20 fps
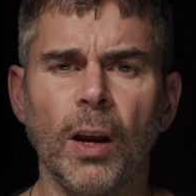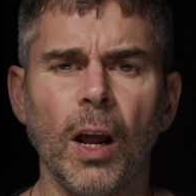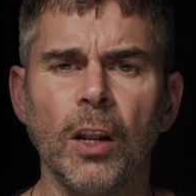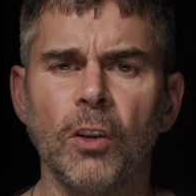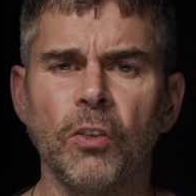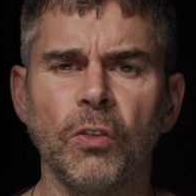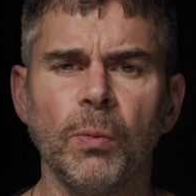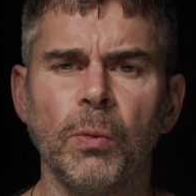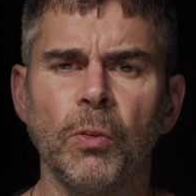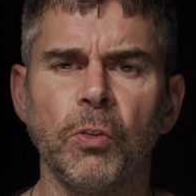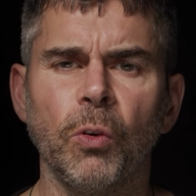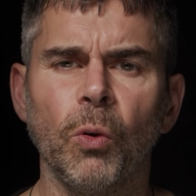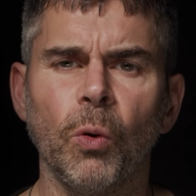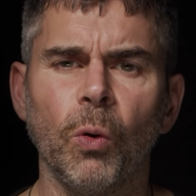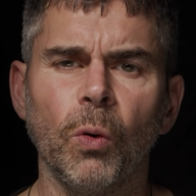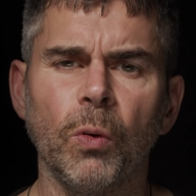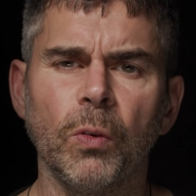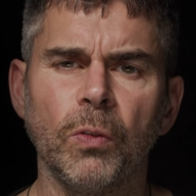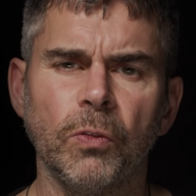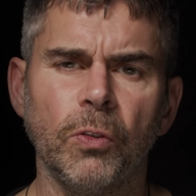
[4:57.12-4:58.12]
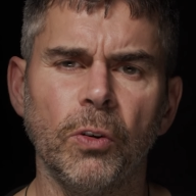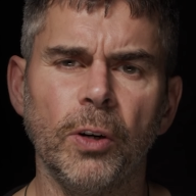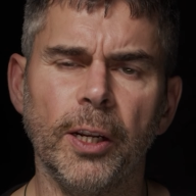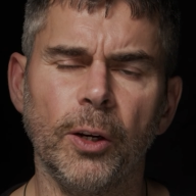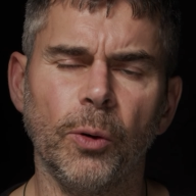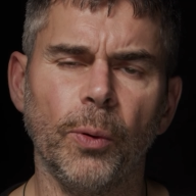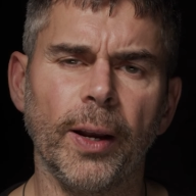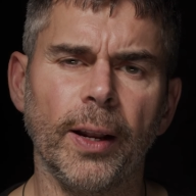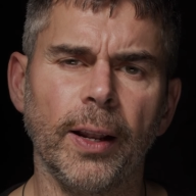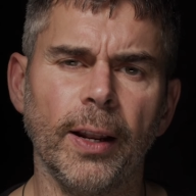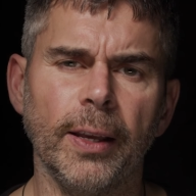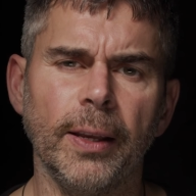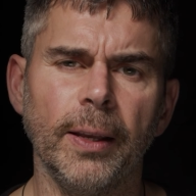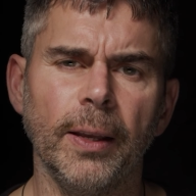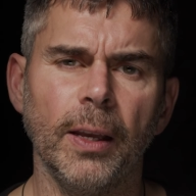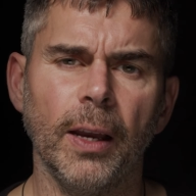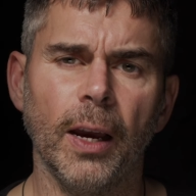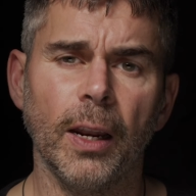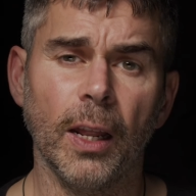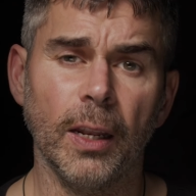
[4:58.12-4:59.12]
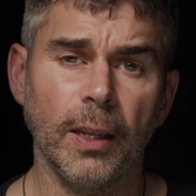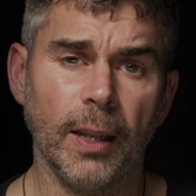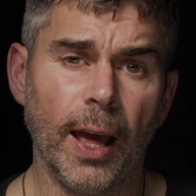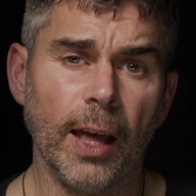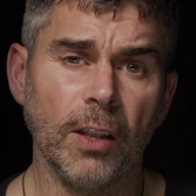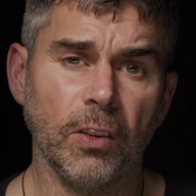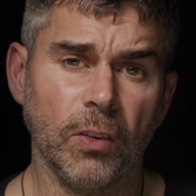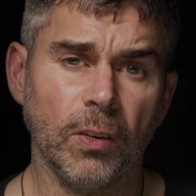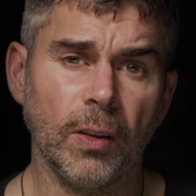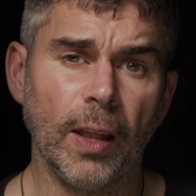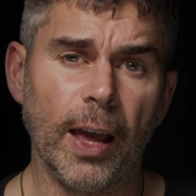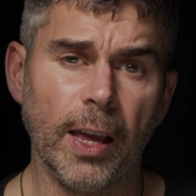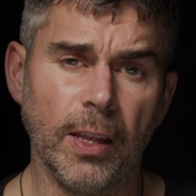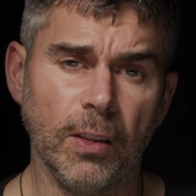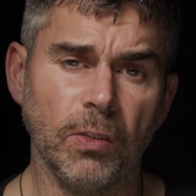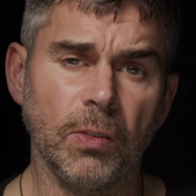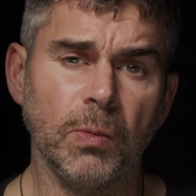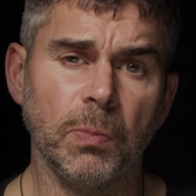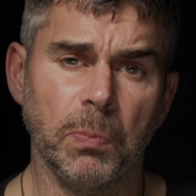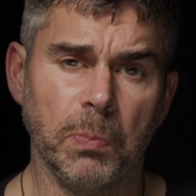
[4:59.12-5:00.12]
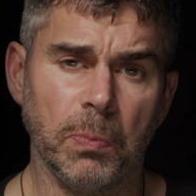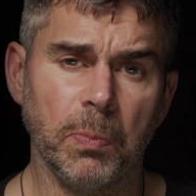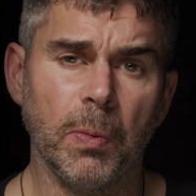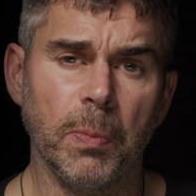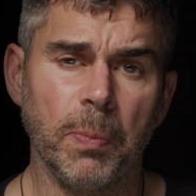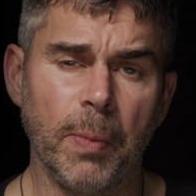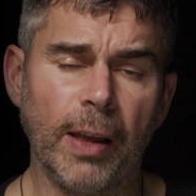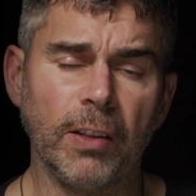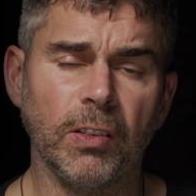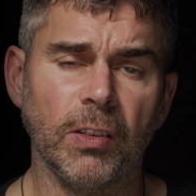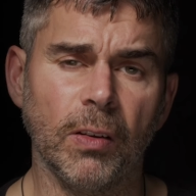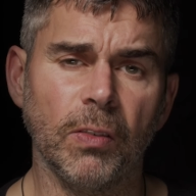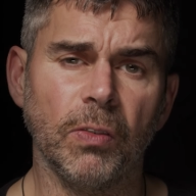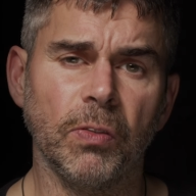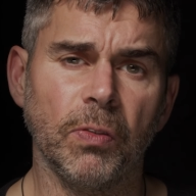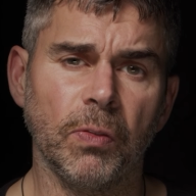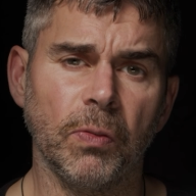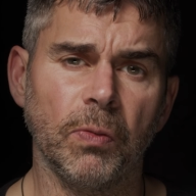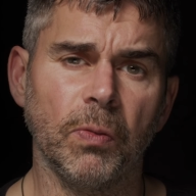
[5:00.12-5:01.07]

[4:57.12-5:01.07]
the colours from the floor really quickly. And that, that's, that is massive.